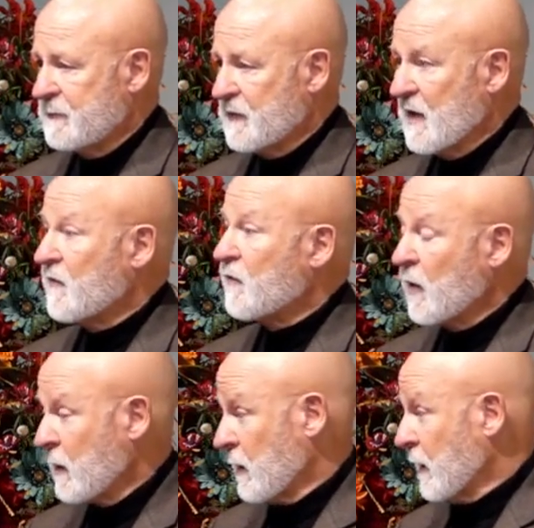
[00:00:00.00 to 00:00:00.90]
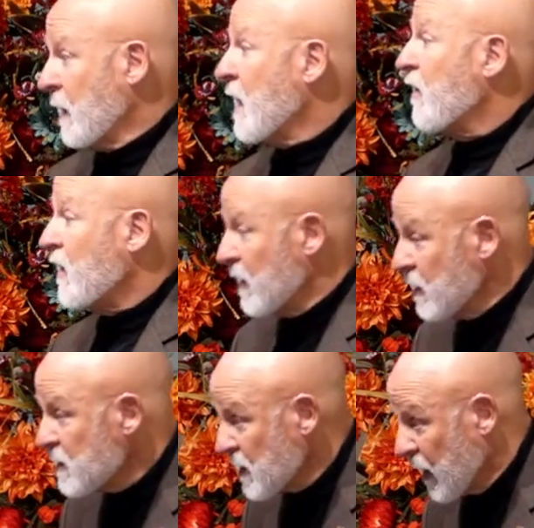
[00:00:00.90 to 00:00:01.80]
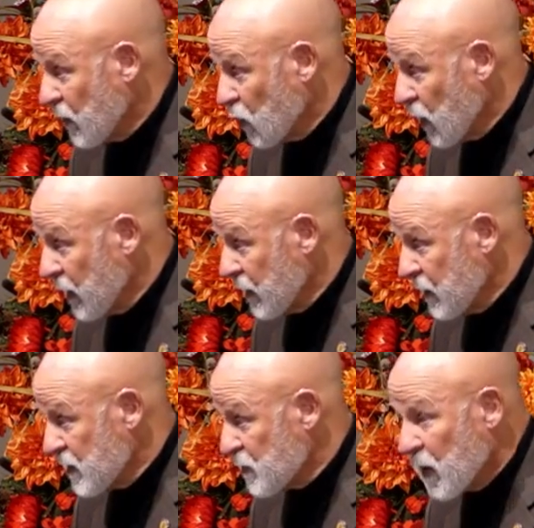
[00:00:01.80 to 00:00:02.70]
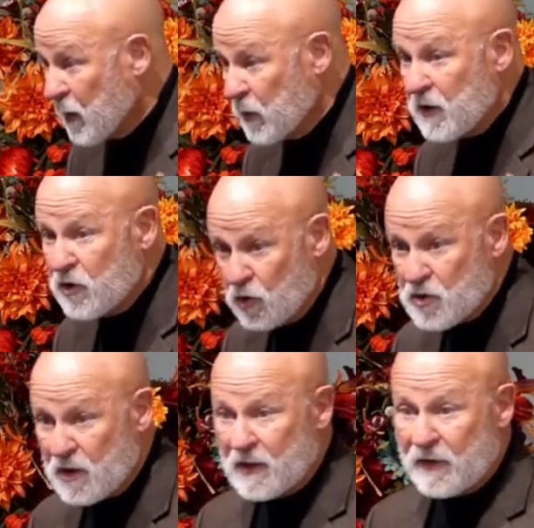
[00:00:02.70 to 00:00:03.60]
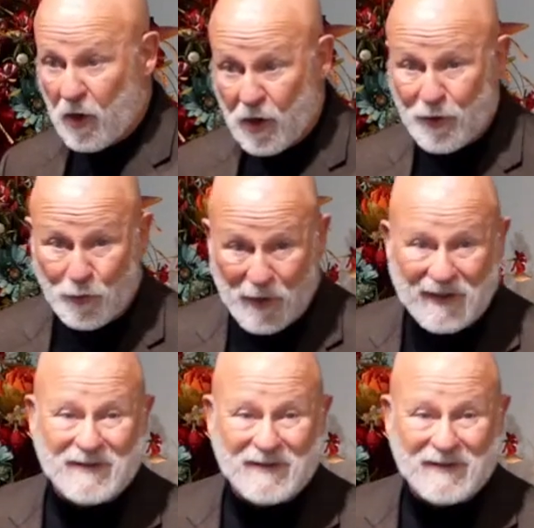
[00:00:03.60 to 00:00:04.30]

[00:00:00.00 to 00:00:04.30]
And frankly, the inside way is probably usually the hard way.